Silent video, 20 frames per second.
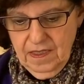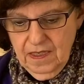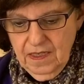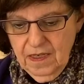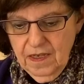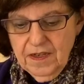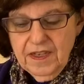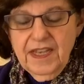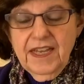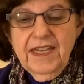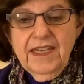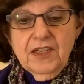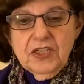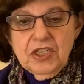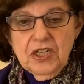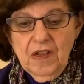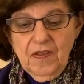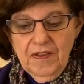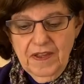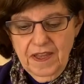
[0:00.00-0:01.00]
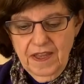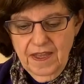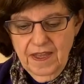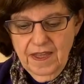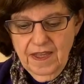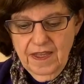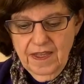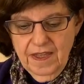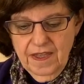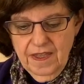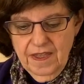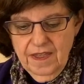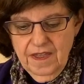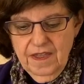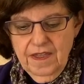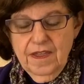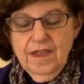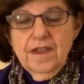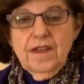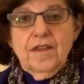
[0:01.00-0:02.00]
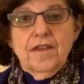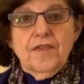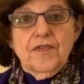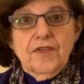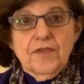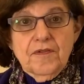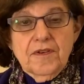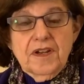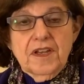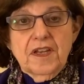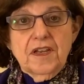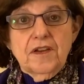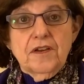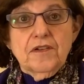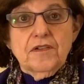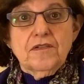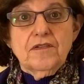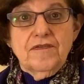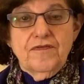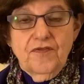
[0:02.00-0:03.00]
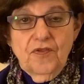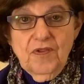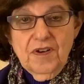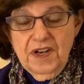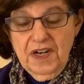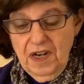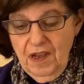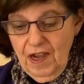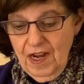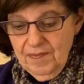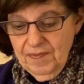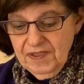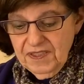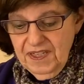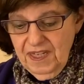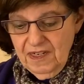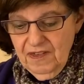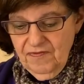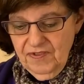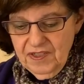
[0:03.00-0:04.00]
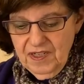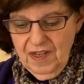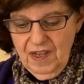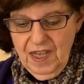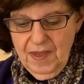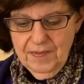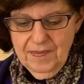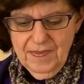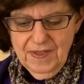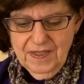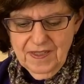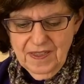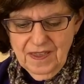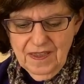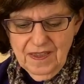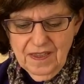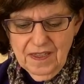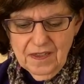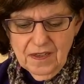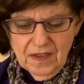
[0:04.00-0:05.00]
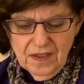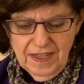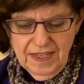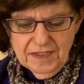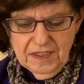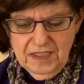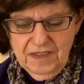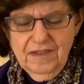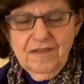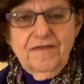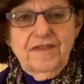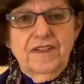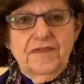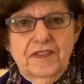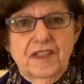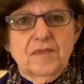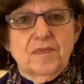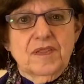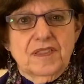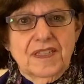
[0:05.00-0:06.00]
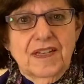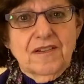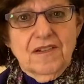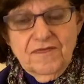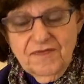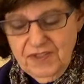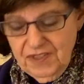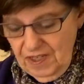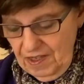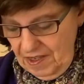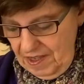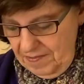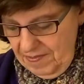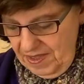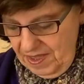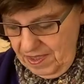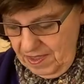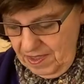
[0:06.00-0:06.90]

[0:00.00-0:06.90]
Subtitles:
Occasionally, 30 to 49% of the time, a little less than 50% of the time.